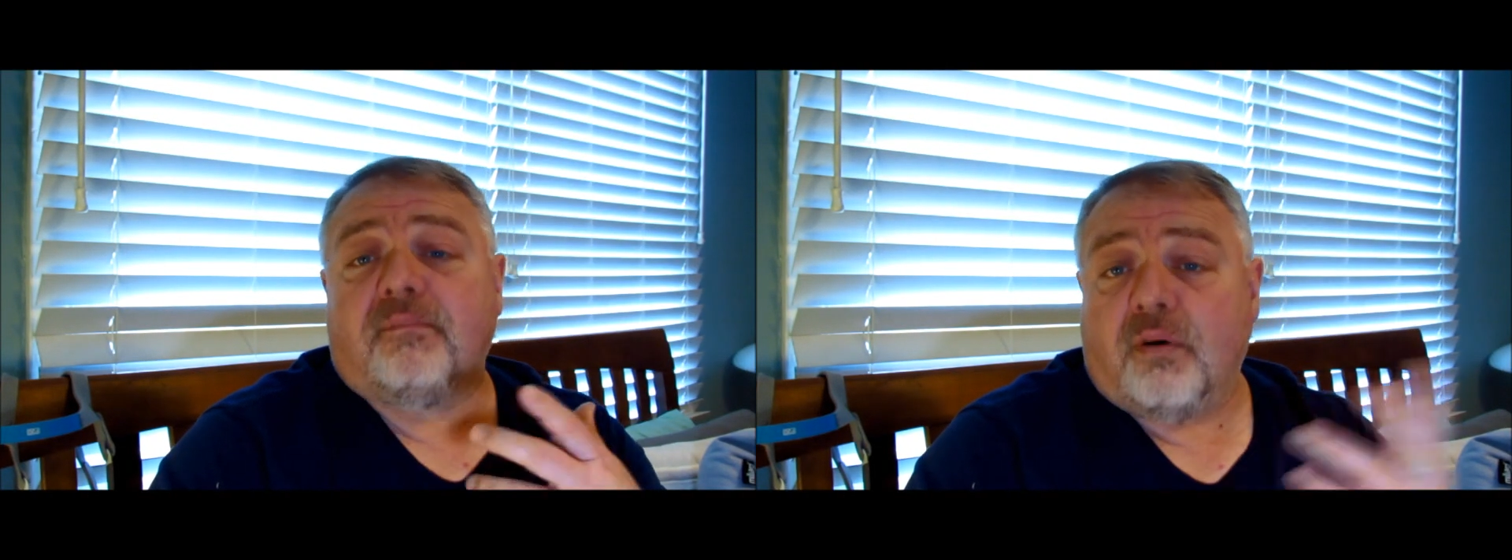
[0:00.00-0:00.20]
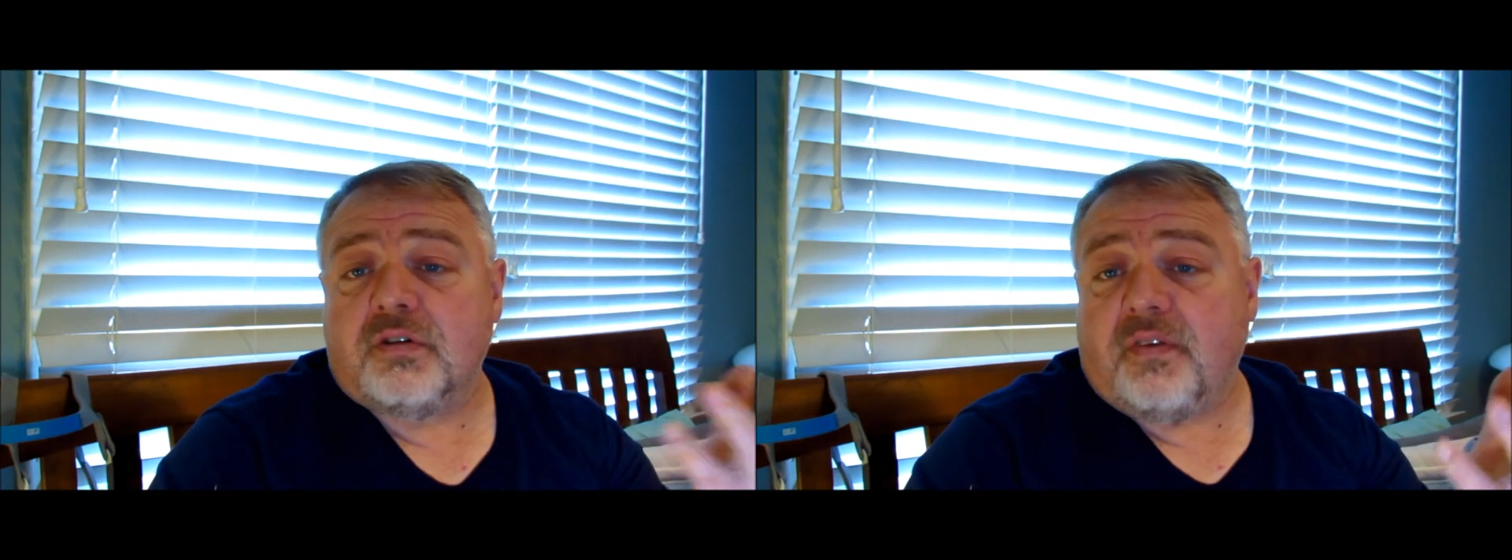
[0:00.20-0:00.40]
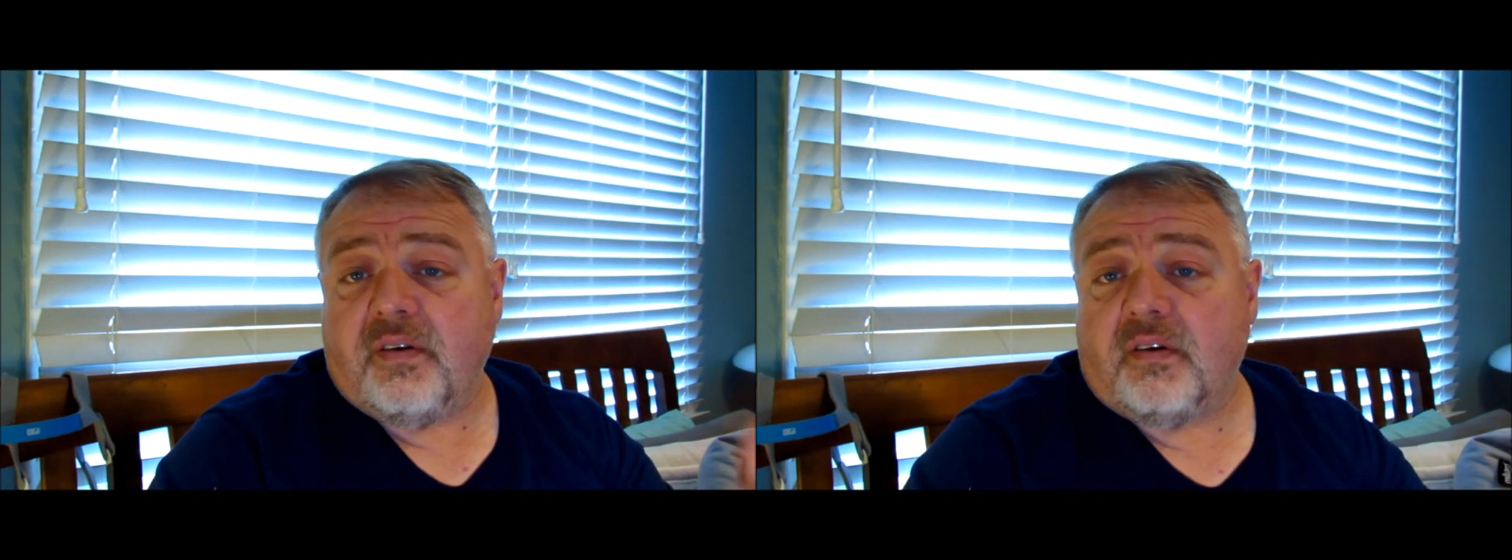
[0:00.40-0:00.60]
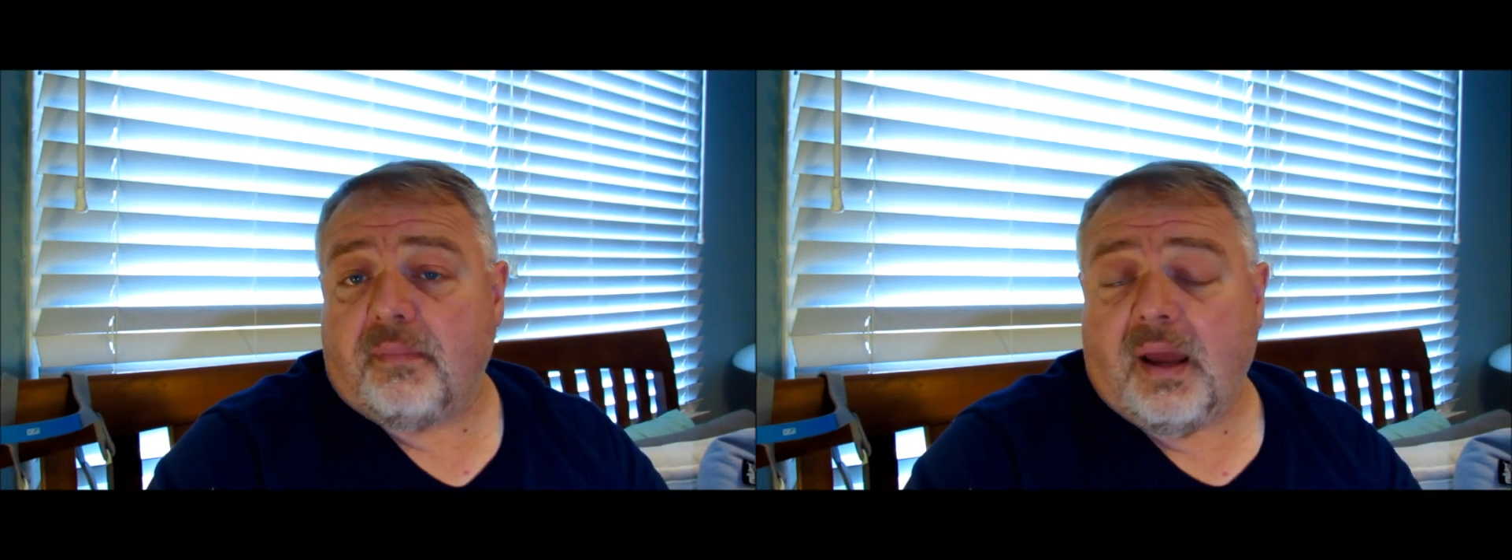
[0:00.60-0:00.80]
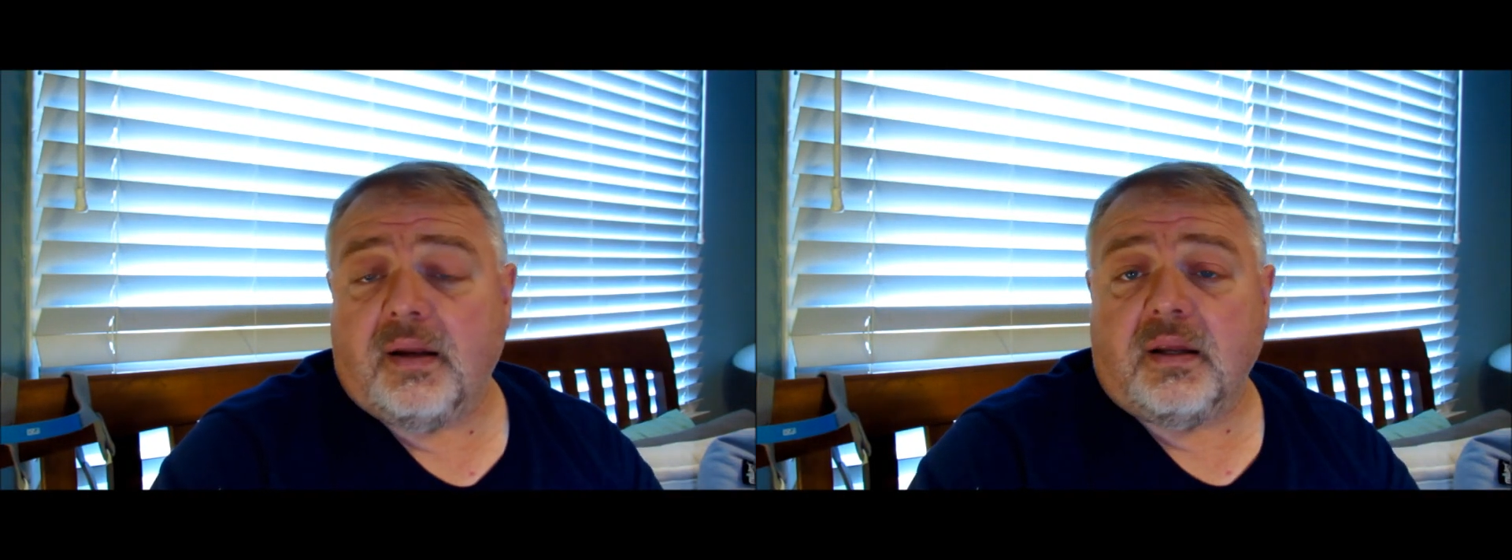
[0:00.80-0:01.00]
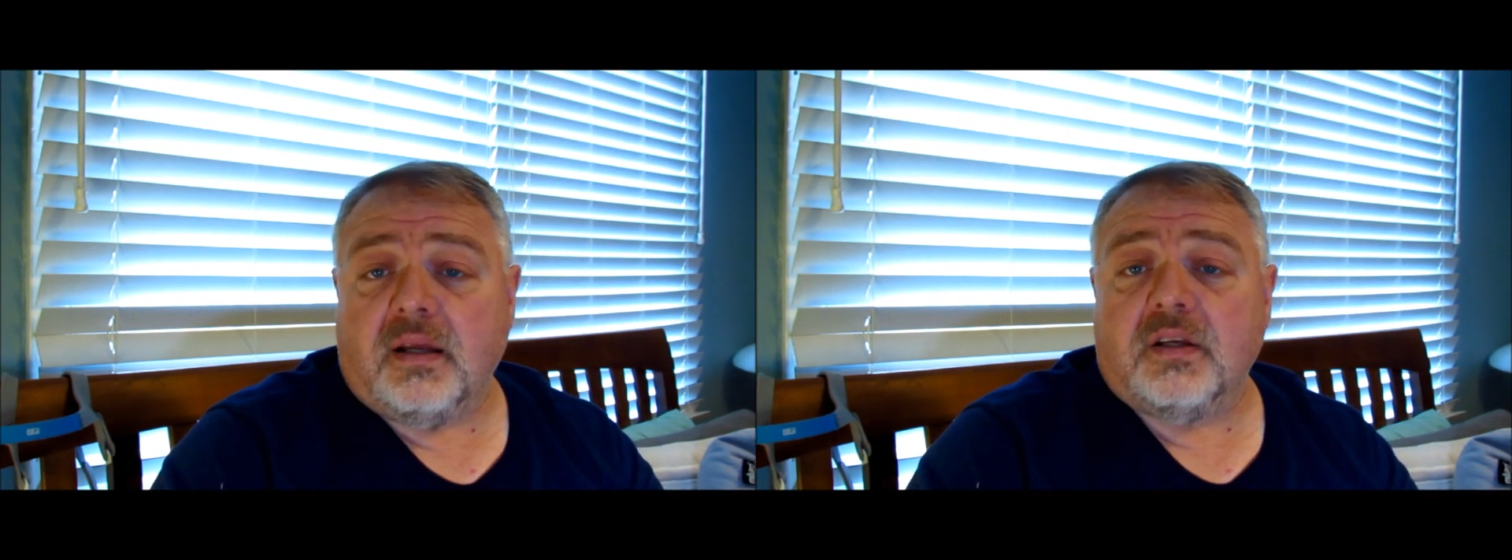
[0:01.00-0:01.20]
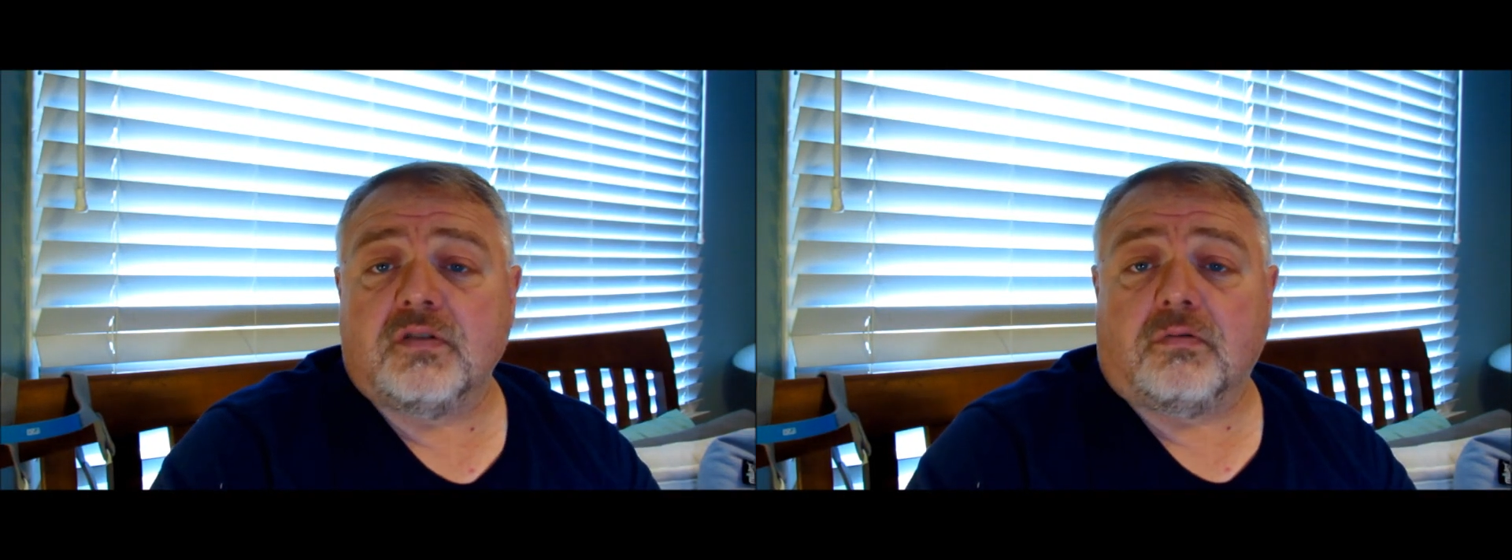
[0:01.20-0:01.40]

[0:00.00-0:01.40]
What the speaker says: most favorite band is